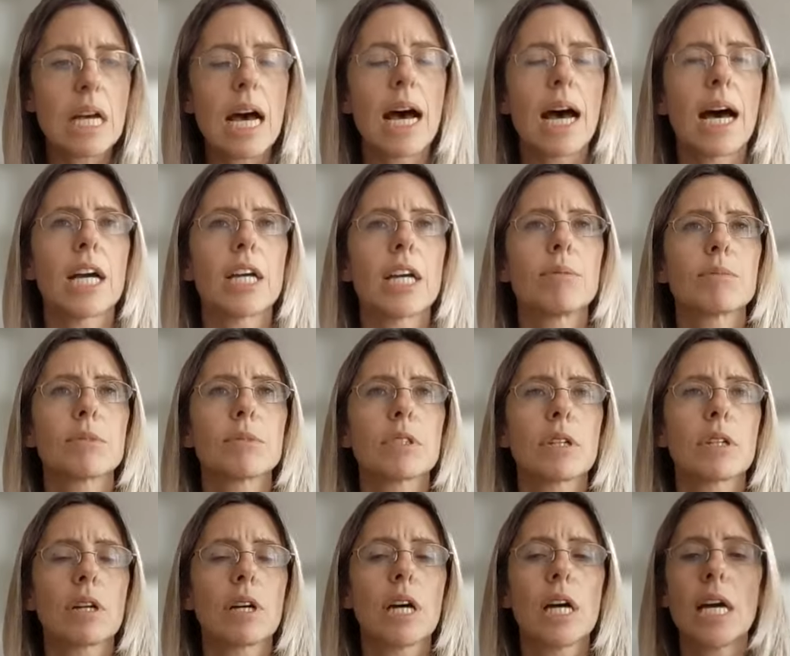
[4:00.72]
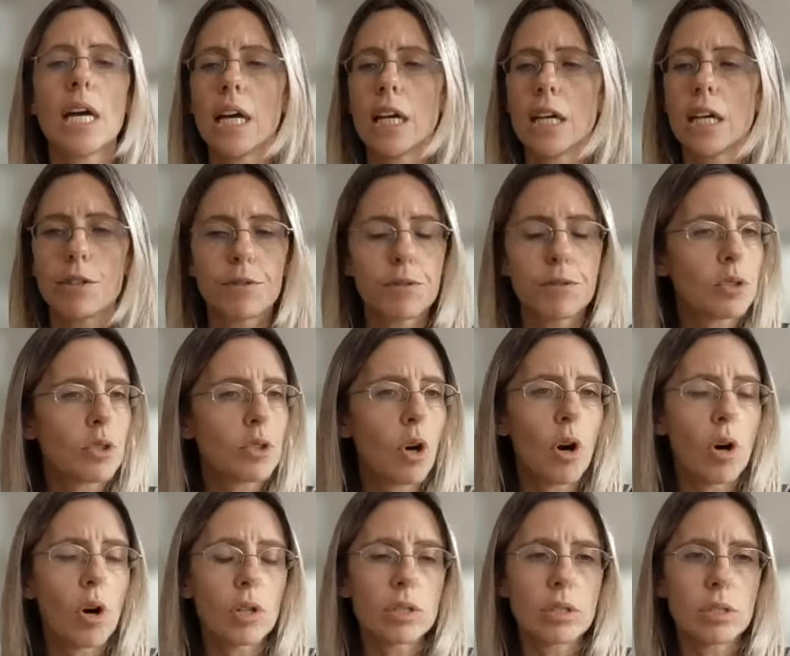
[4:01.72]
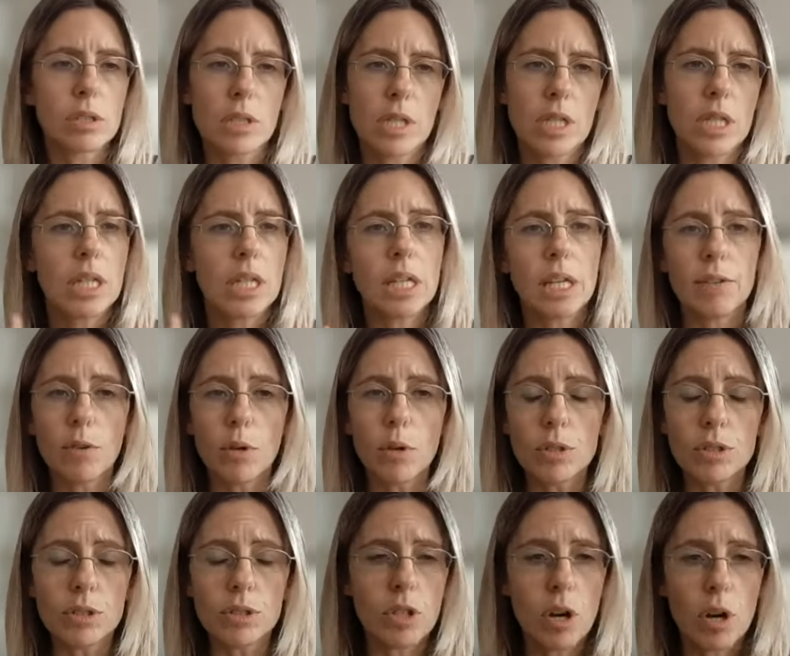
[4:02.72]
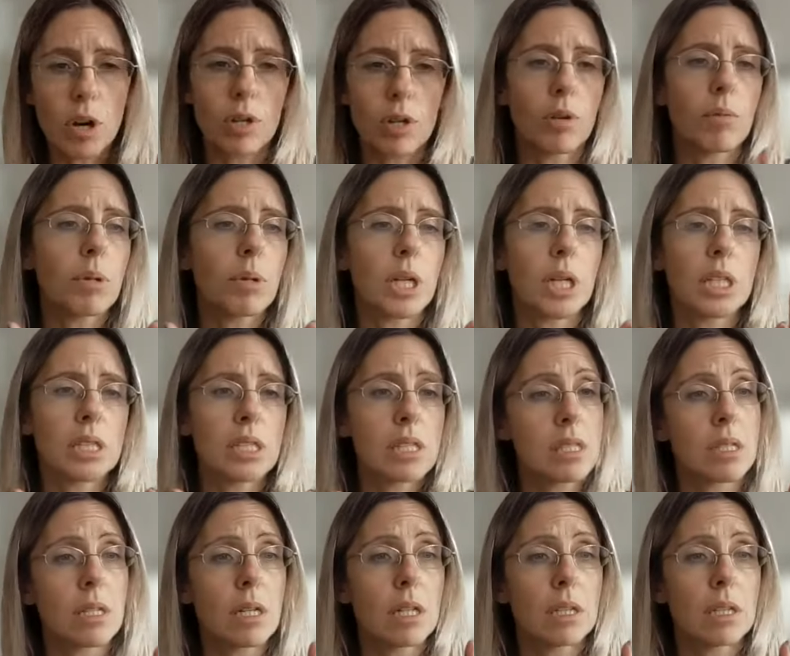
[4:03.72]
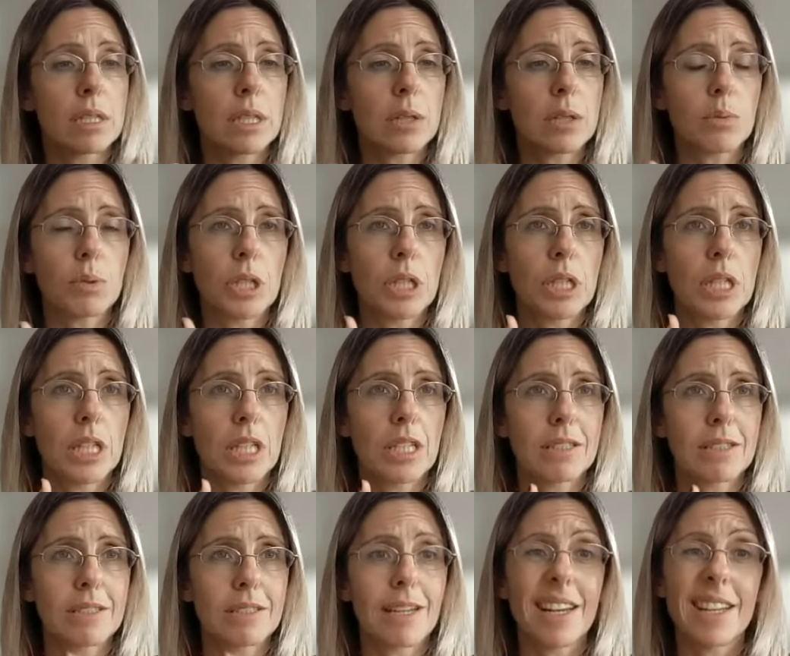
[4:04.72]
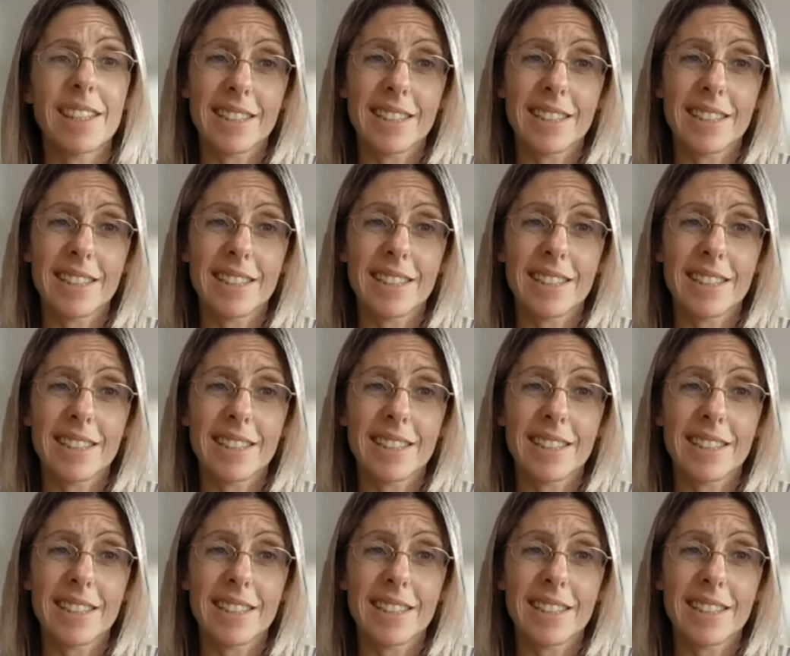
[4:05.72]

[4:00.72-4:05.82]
timed. If you don't give all the documents that we need,